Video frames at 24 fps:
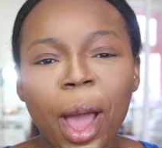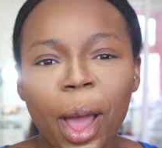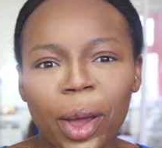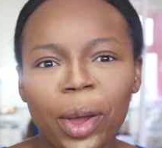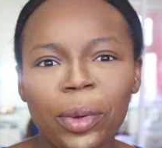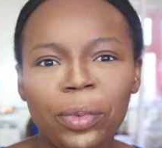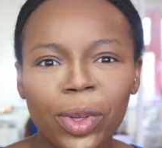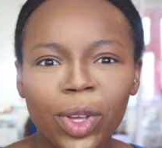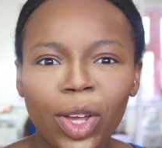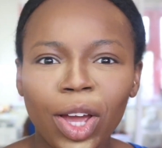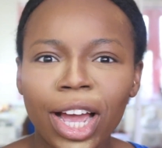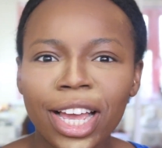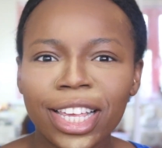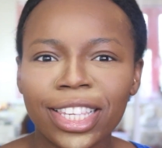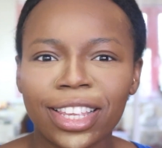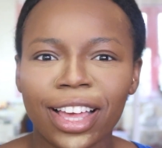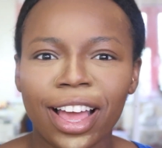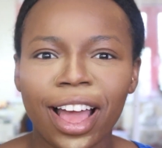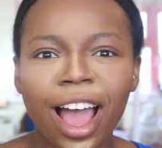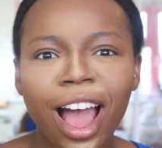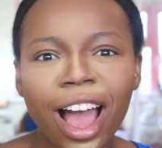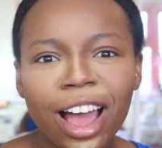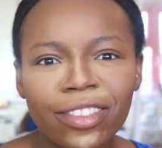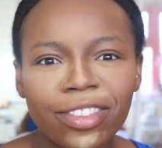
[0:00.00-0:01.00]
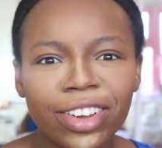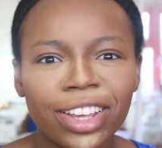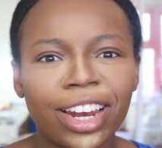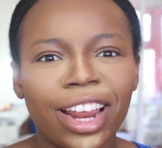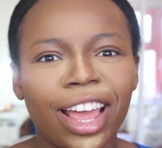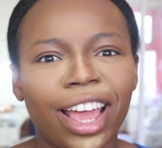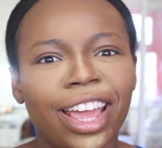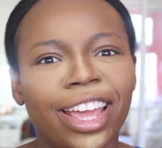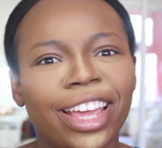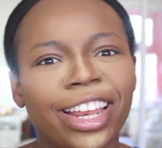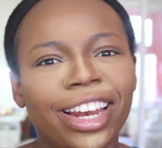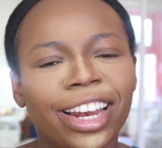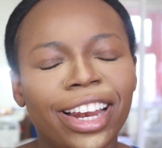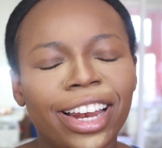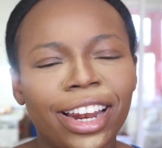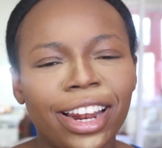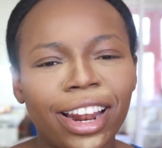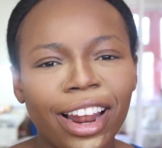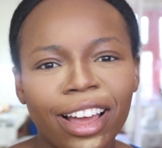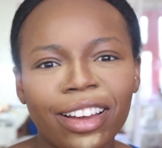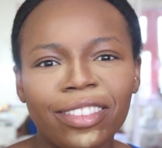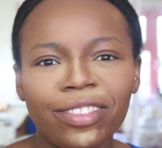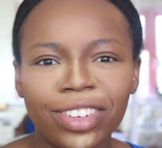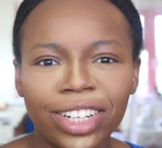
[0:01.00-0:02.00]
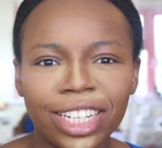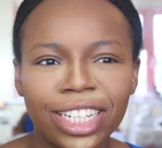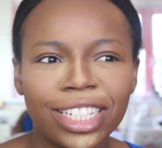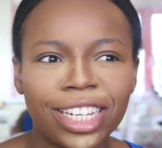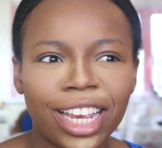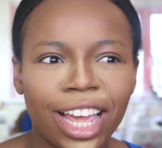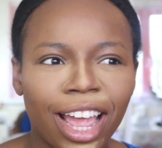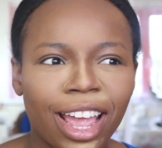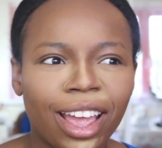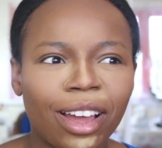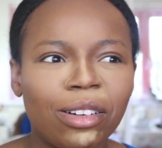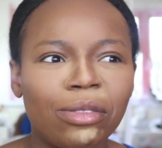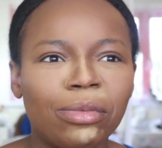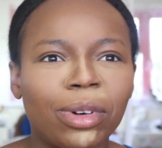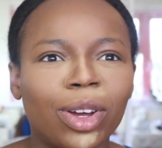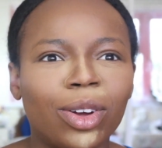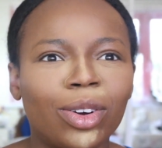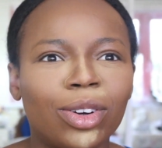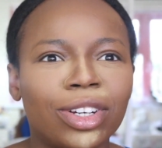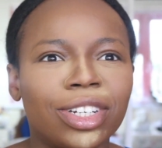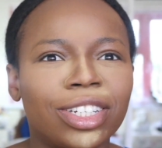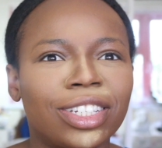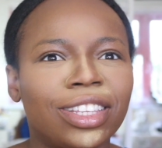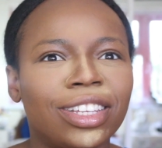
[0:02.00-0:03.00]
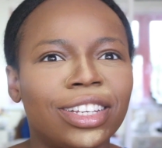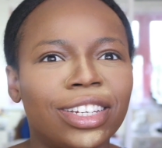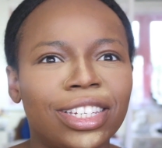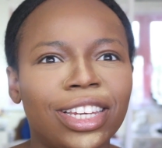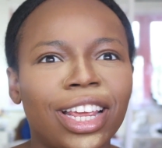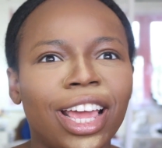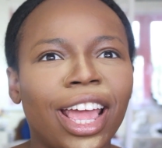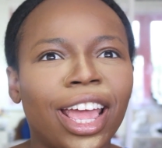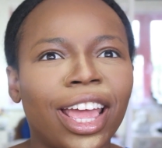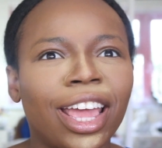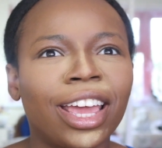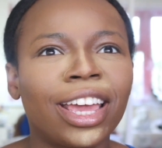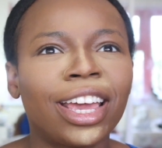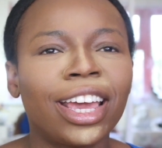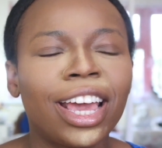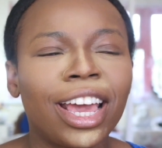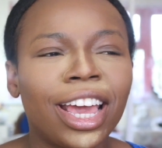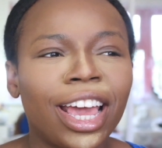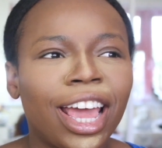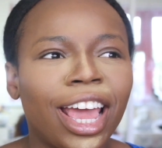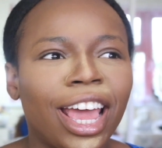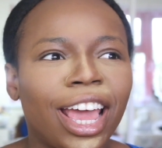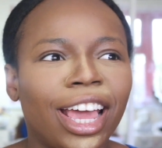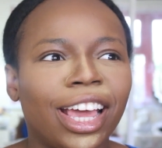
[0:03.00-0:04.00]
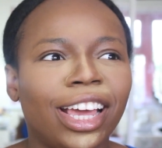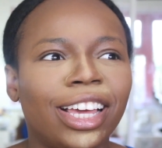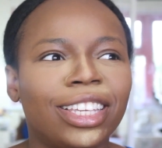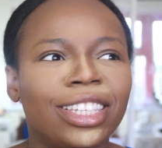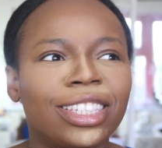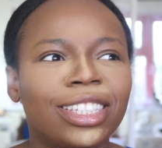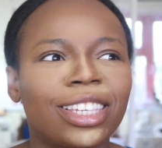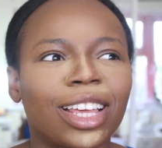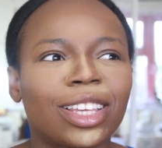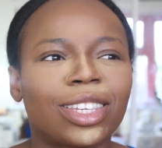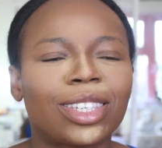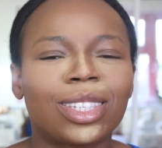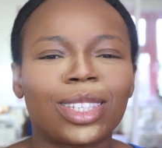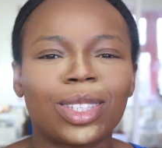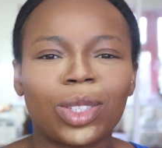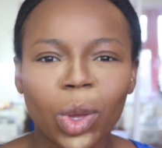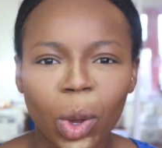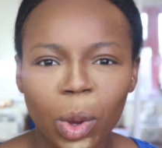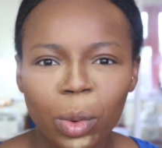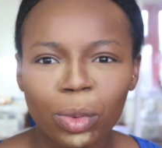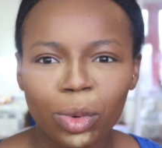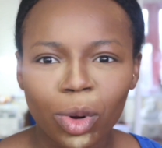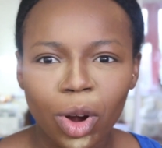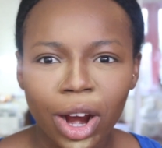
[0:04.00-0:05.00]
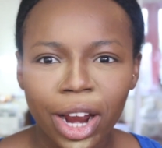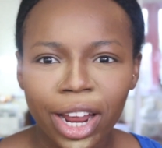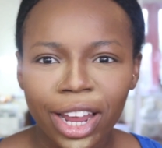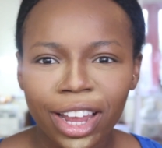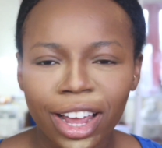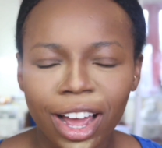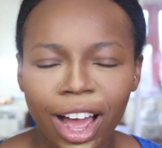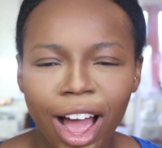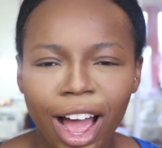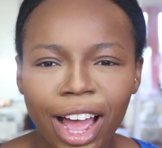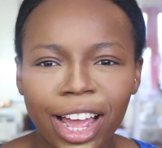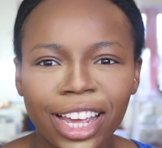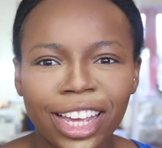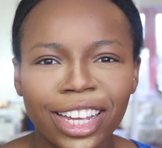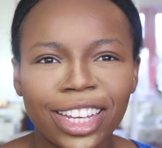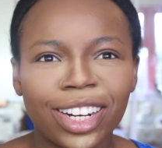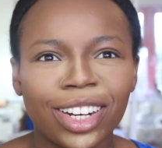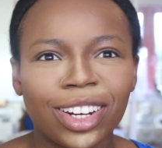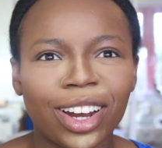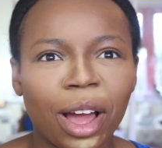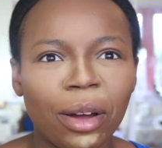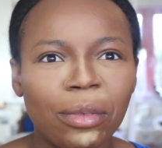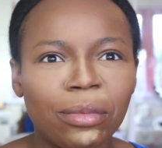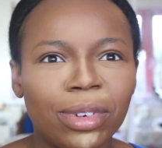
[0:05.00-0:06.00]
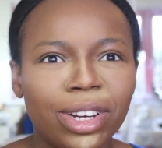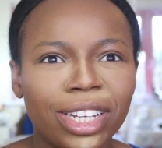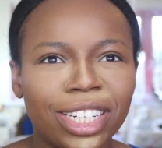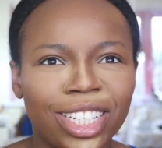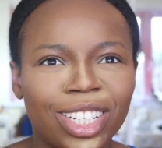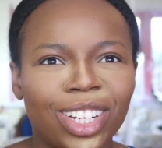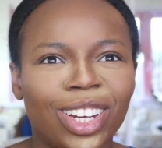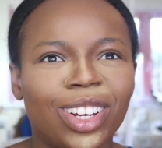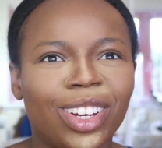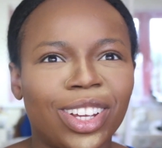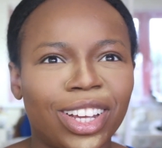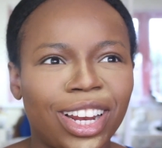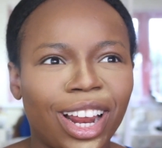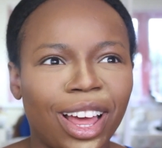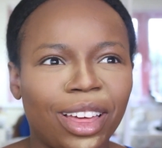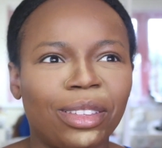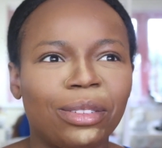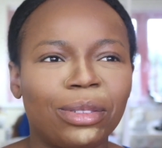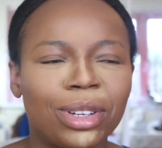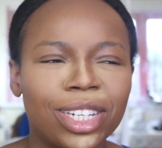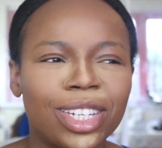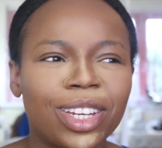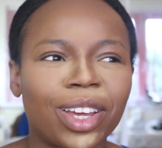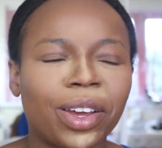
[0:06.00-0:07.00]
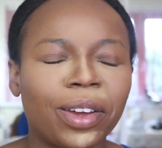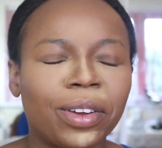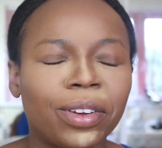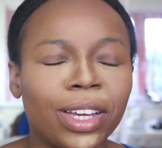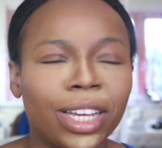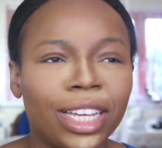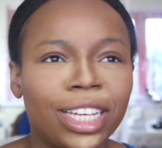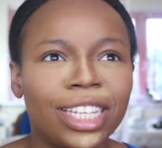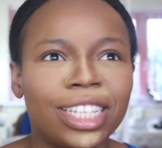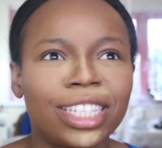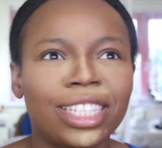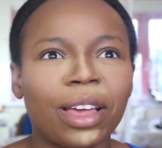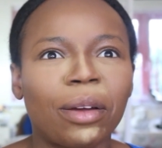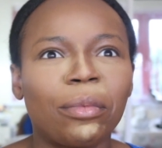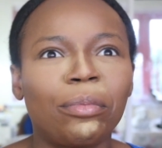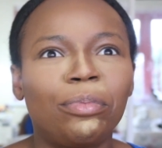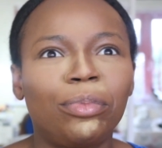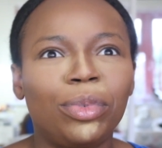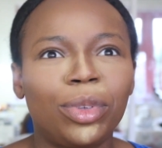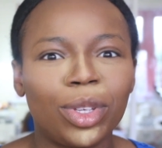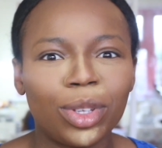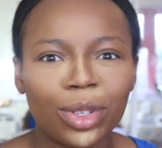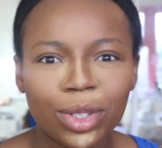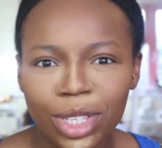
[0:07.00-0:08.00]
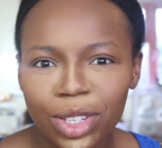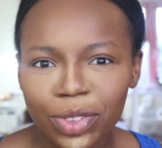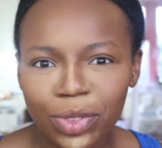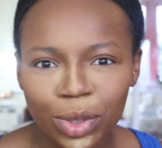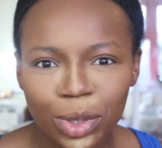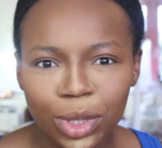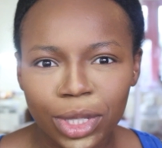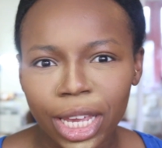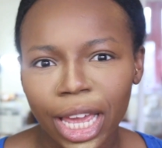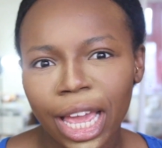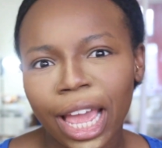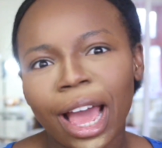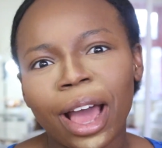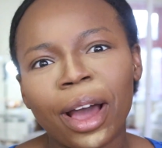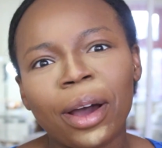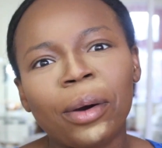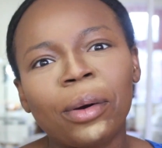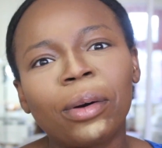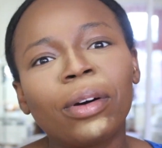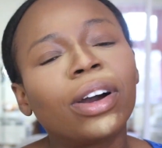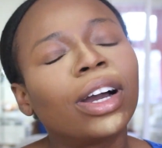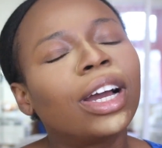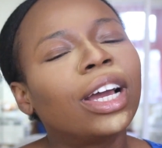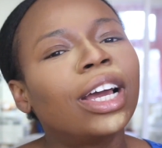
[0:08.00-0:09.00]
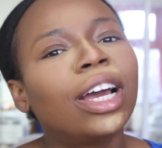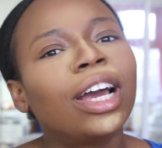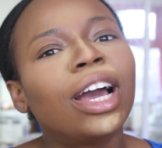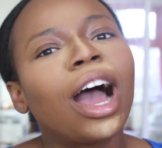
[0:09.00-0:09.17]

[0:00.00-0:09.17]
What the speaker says: Hope you guys are having a lovely day. Oh my gosh, the day is so bright. I'm literally looking out the window. It is a beautiful day out.